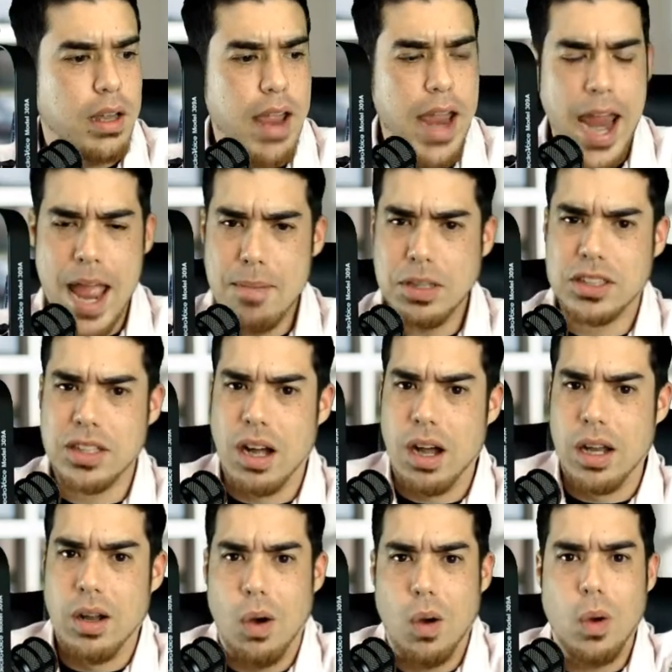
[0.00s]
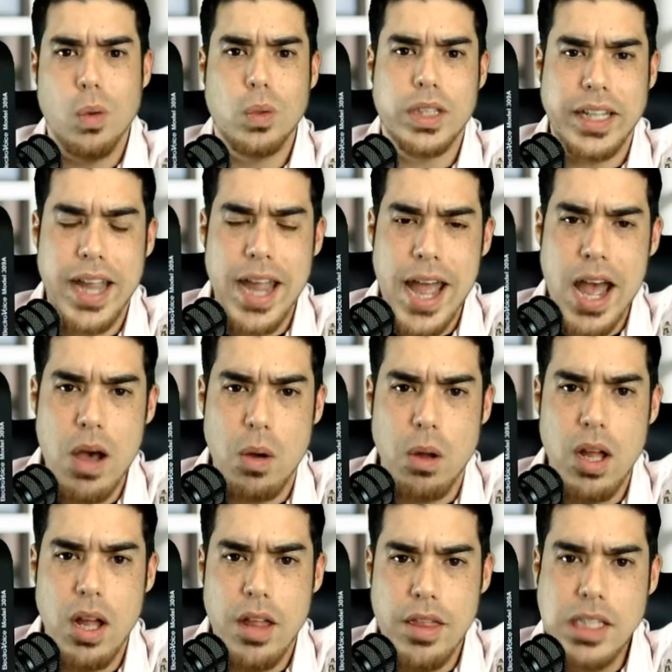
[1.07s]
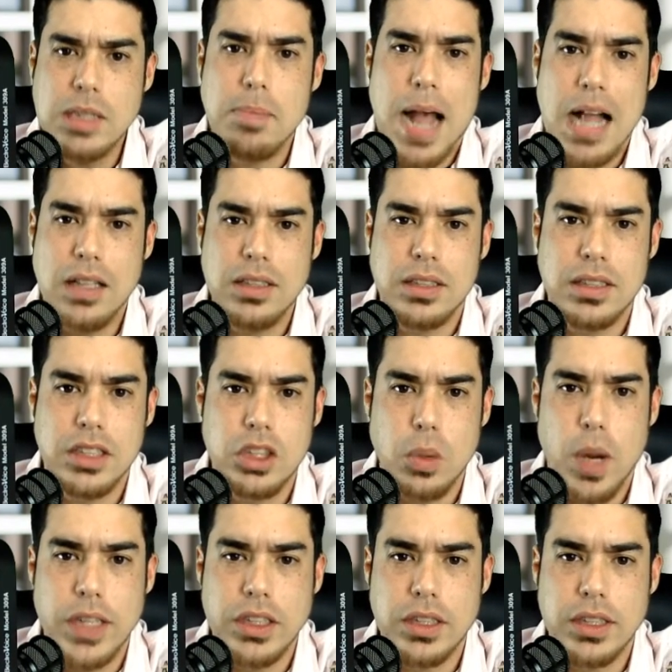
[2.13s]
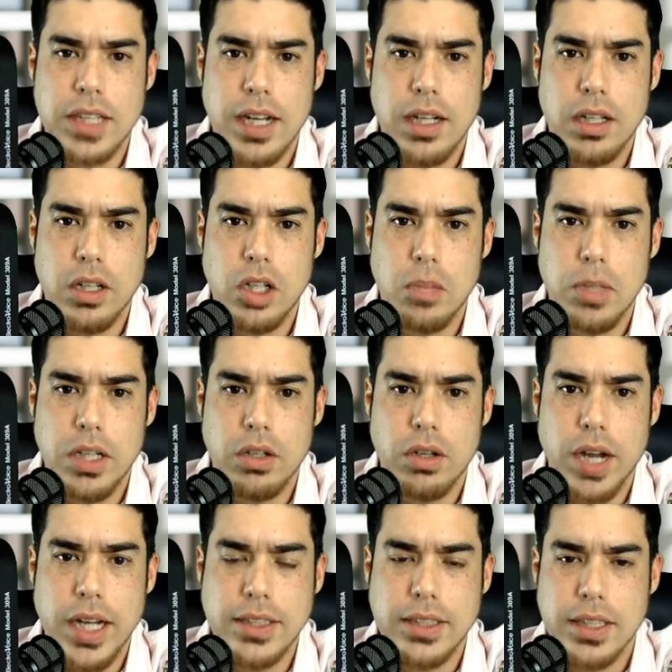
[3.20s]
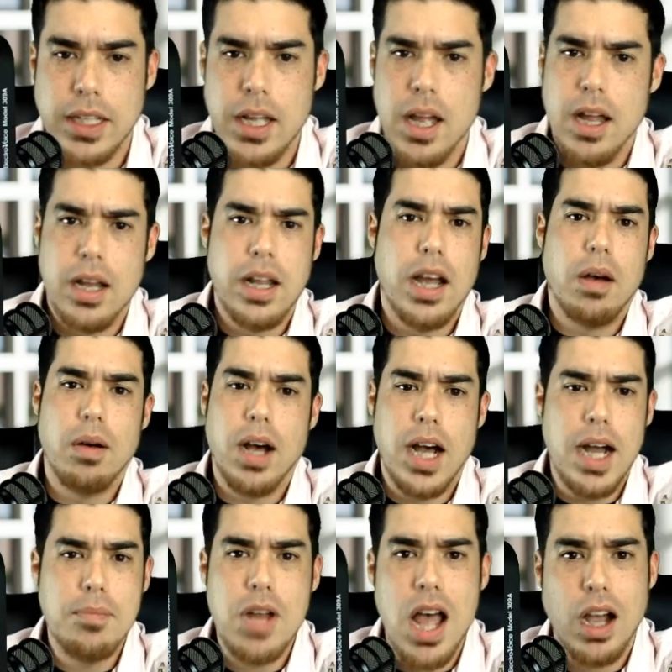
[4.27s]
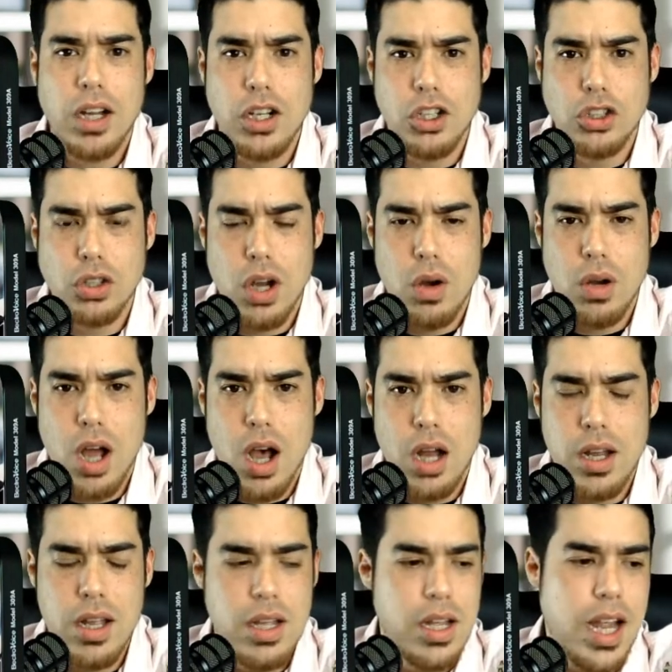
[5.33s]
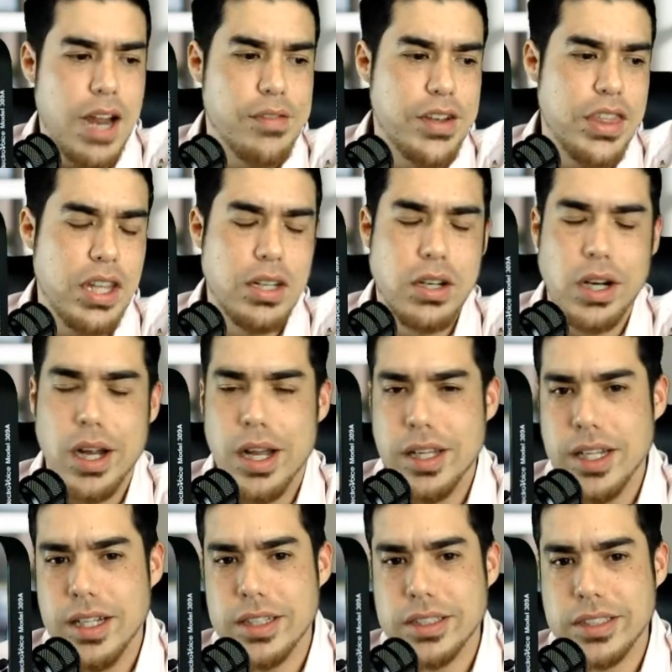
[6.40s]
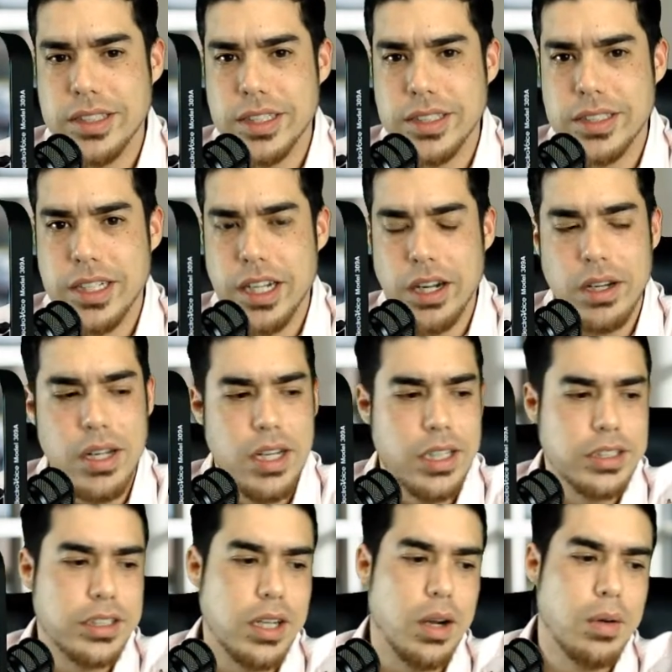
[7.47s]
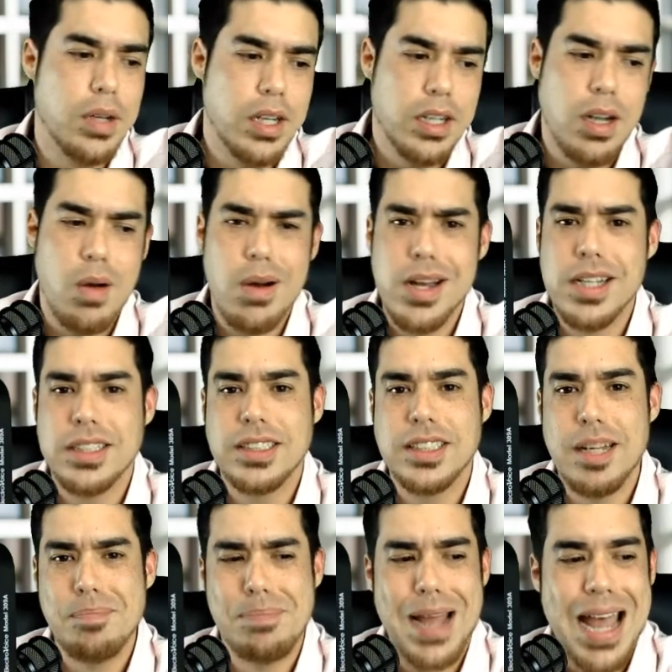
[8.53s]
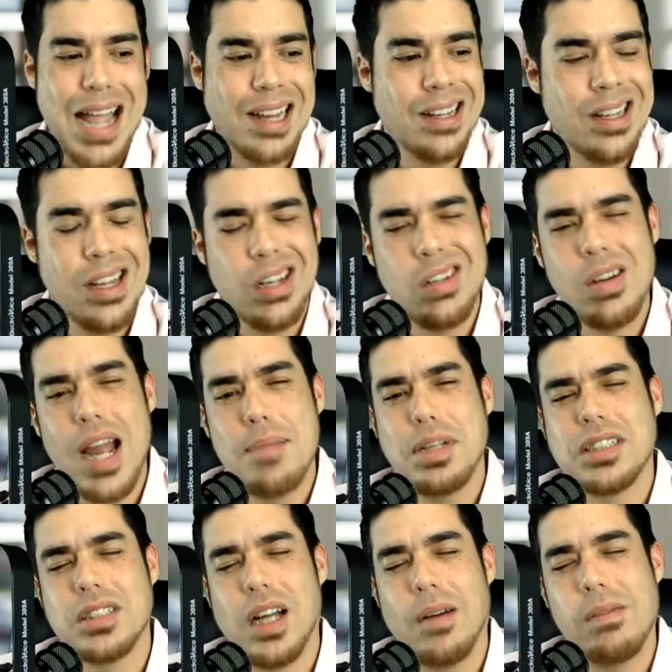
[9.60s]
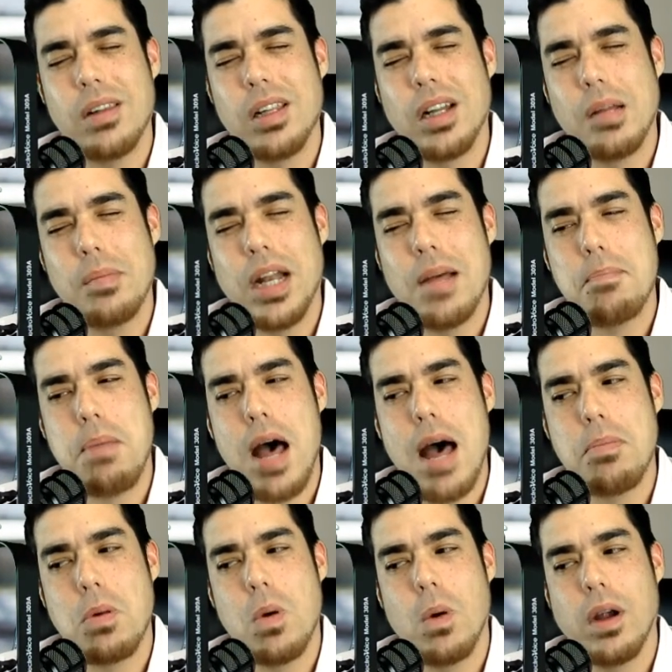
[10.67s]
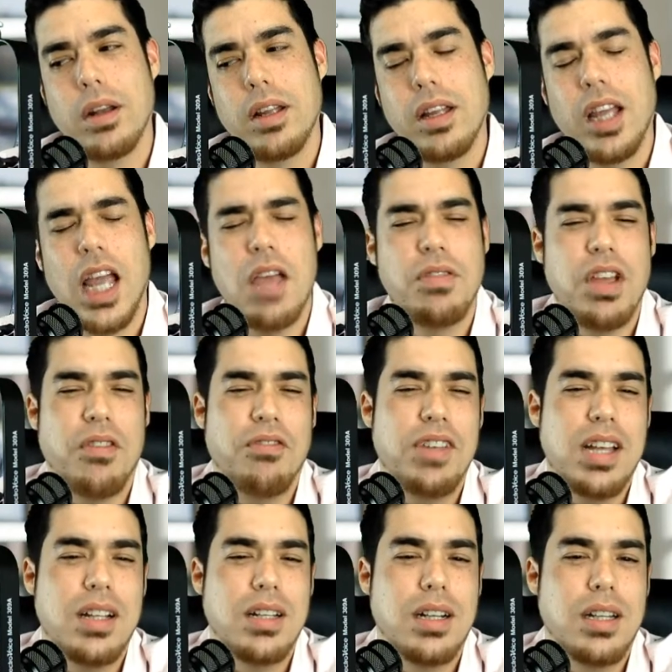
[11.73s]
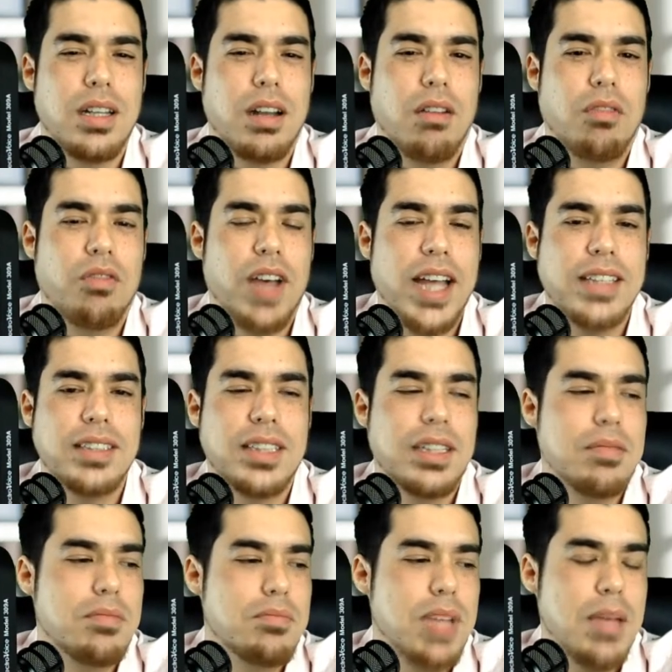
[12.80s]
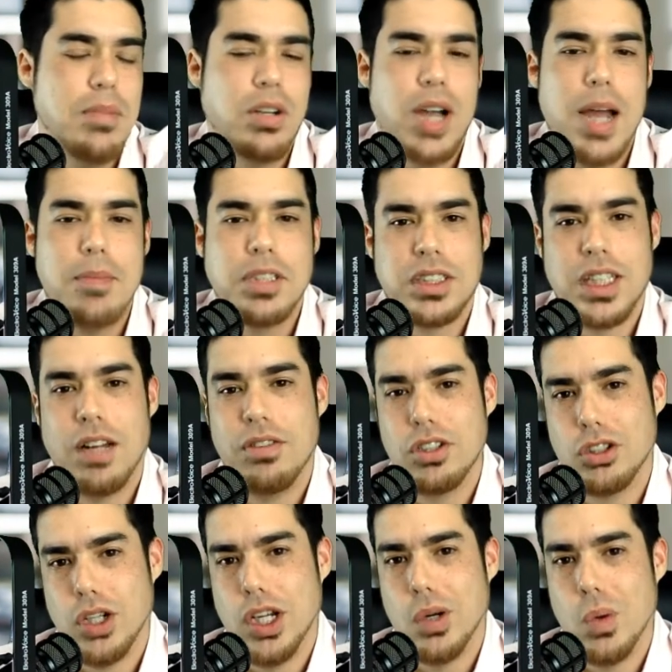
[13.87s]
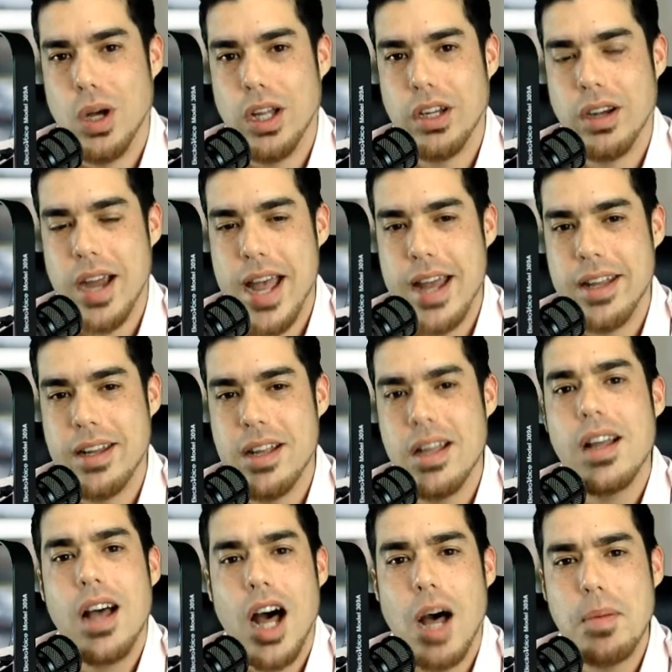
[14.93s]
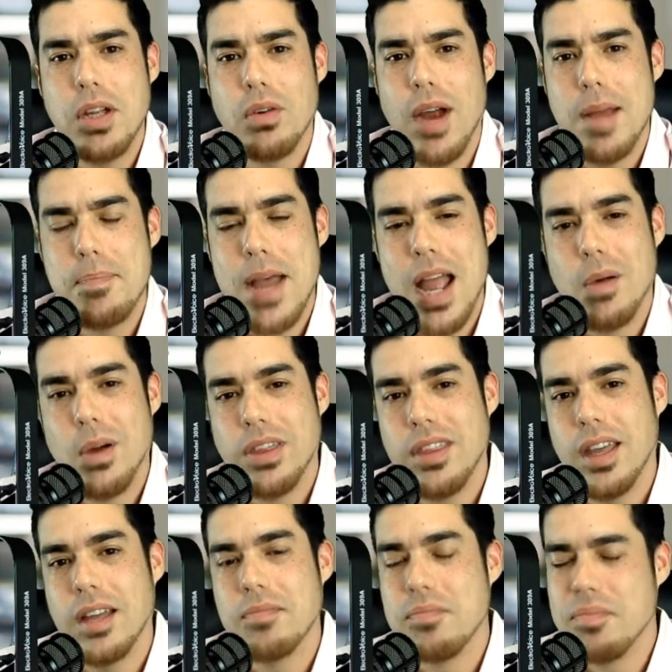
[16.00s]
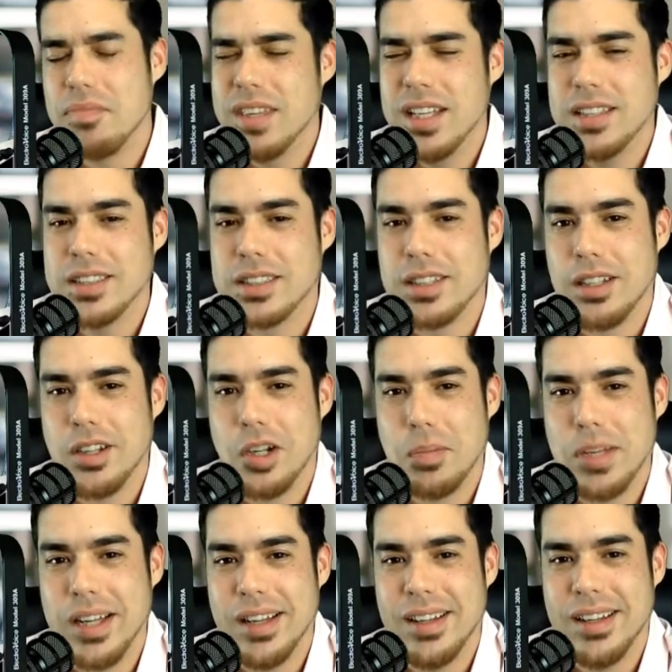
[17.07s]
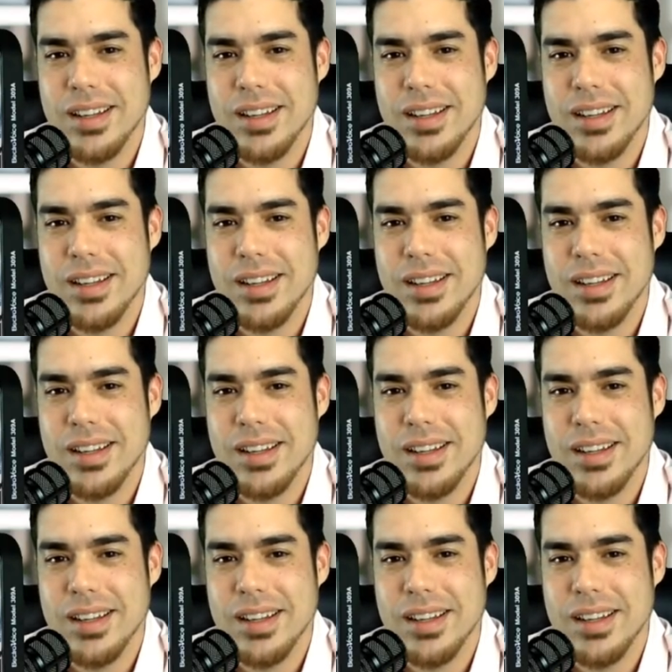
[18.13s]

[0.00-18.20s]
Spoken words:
Amazon, holy cow, this pallet situation is getting a little bit crazy. Now, I'm not going to drone on. Everything you're going to need to see is here. So, go ahead and sit back, grab yourself a little bit of popcorn. If you're feeling a little feisty, maybe grab yourself a drink while you're at it. I'll be right back with you in just a little bit.